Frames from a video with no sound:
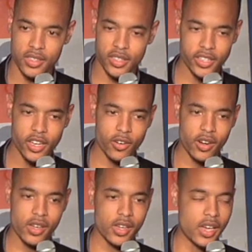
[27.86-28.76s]
They
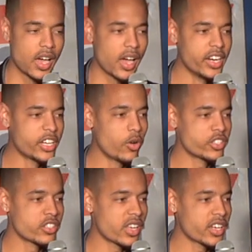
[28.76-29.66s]
don't. I need
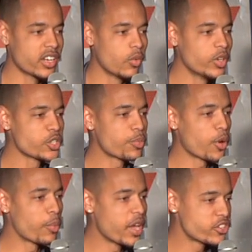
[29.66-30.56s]
questions like, what's your
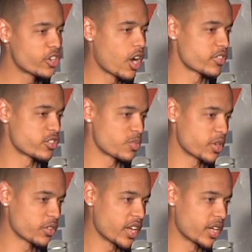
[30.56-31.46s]
probation officer's
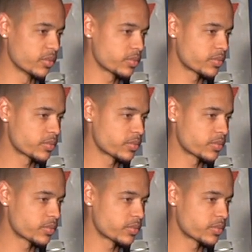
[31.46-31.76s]
middle name?